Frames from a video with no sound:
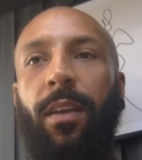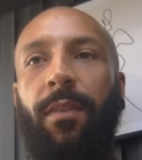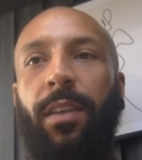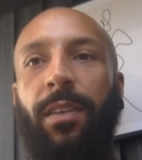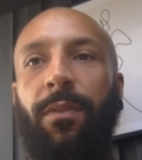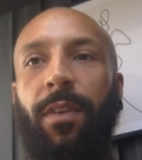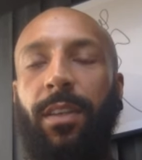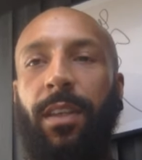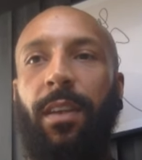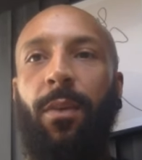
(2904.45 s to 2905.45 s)
I think it's the
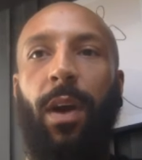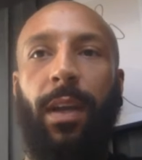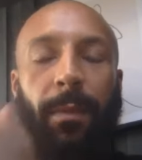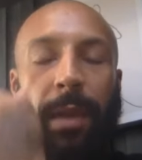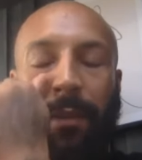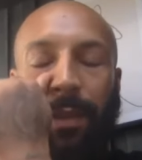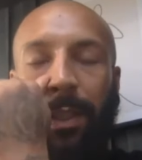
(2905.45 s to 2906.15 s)
first, the one game that I haven't